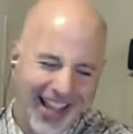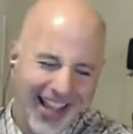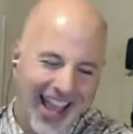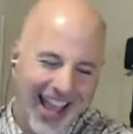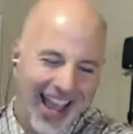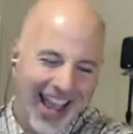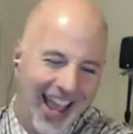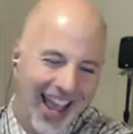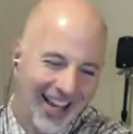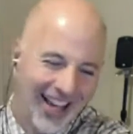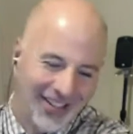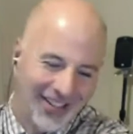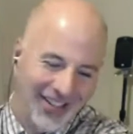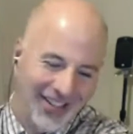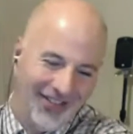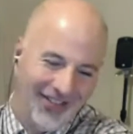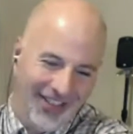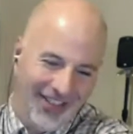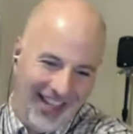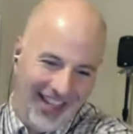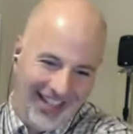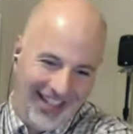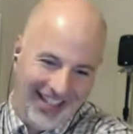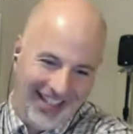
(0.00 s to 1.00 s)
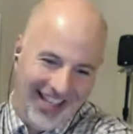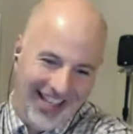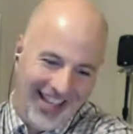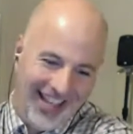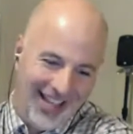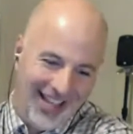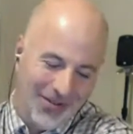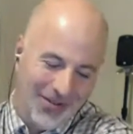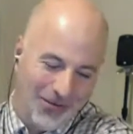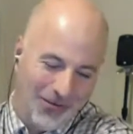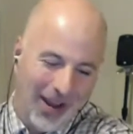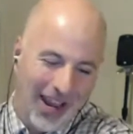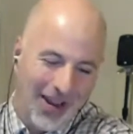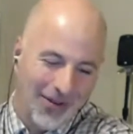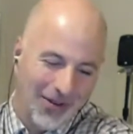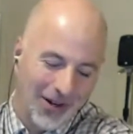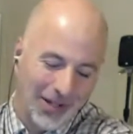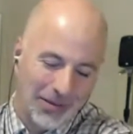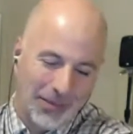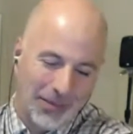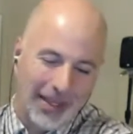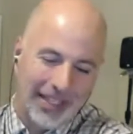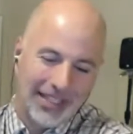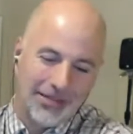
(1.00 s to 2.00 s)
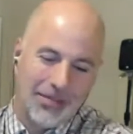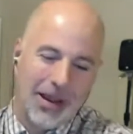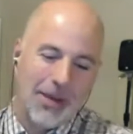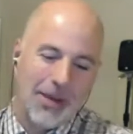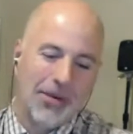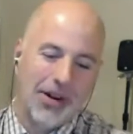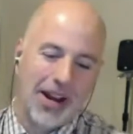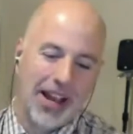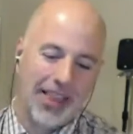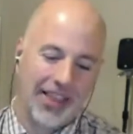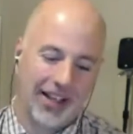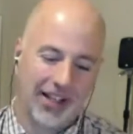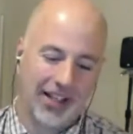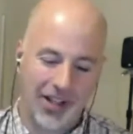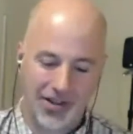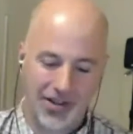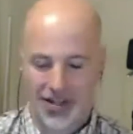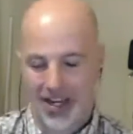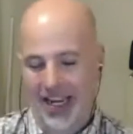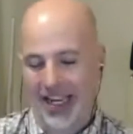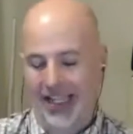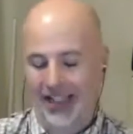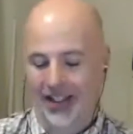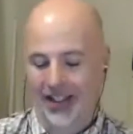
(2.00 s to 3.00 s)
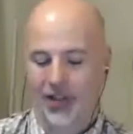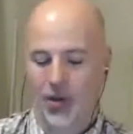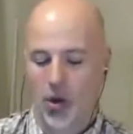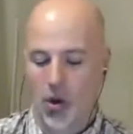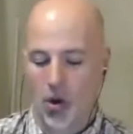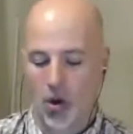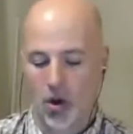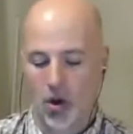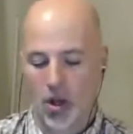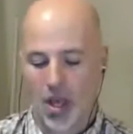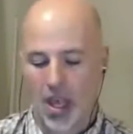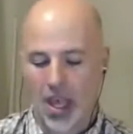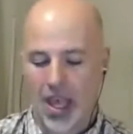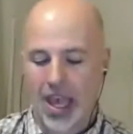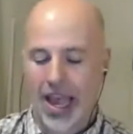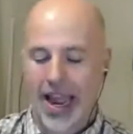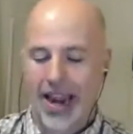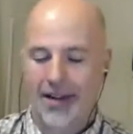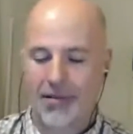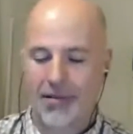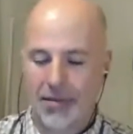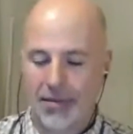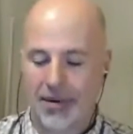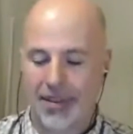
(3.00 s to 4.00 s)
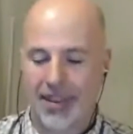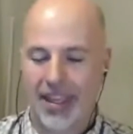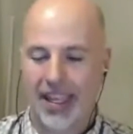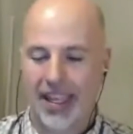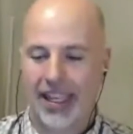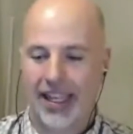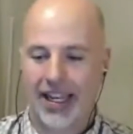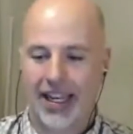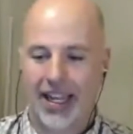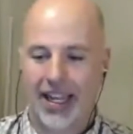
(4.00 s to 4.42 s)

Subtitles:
I actually think it's way worse because remember, at the closer I got the goal, I remember thinking